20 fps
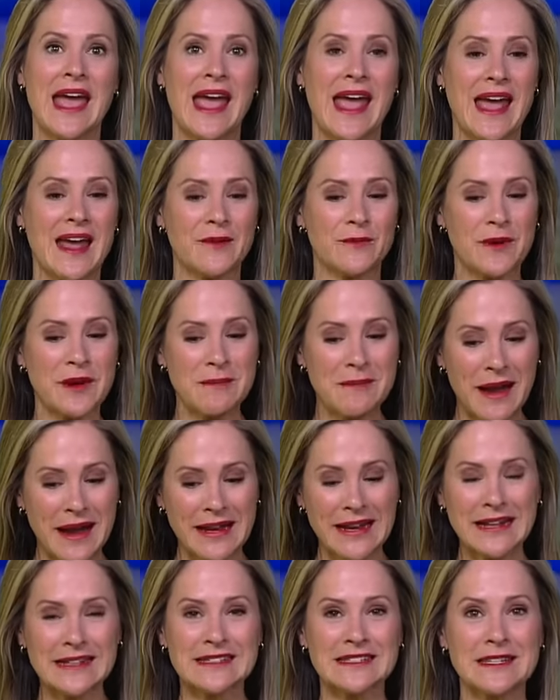and we
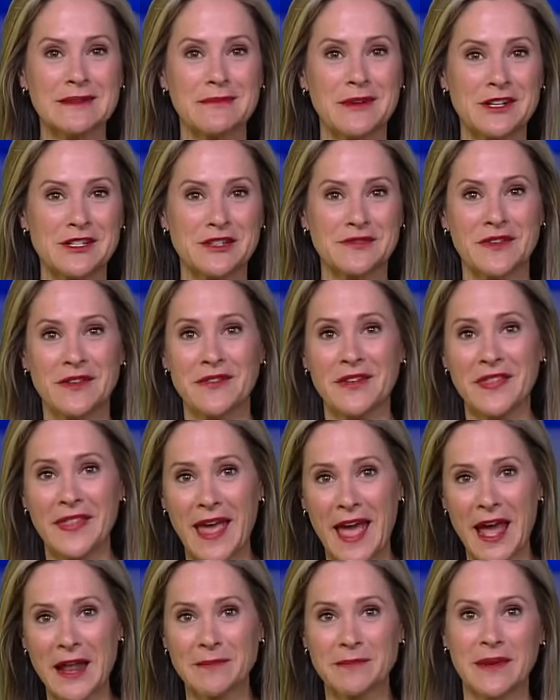might not see much of even
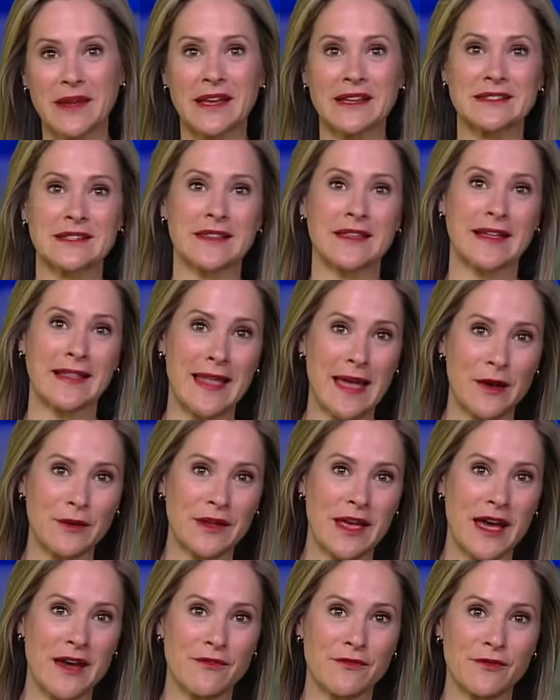that because of the
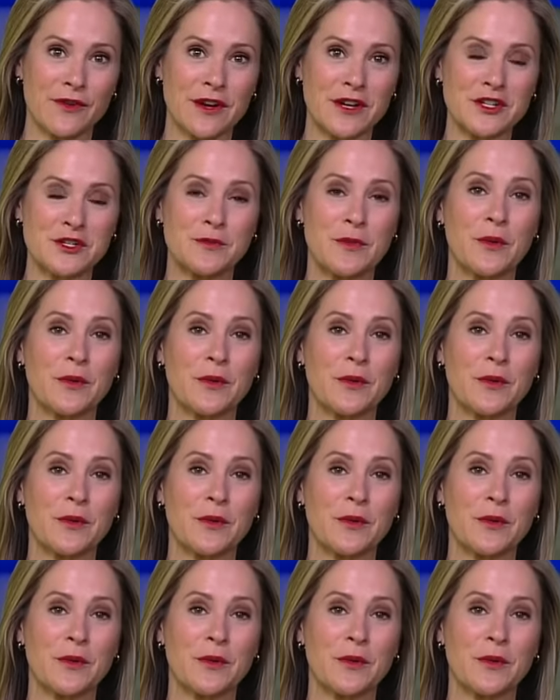cloud coverage,